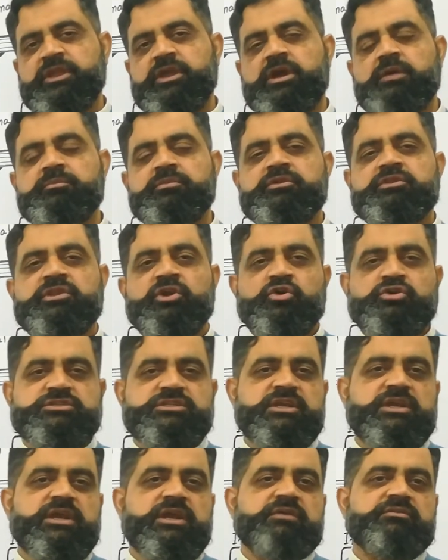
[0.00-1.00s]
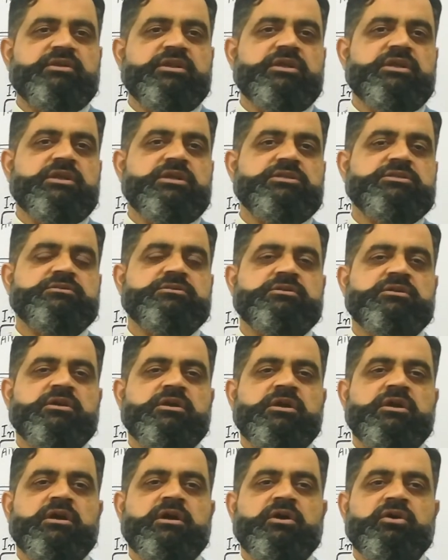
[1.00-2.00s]
thoracic cavity is
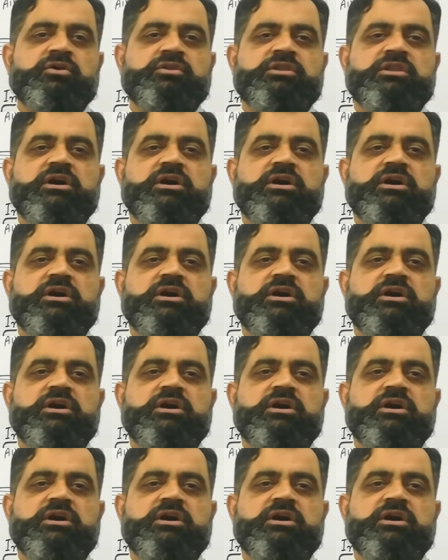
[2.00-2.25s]
on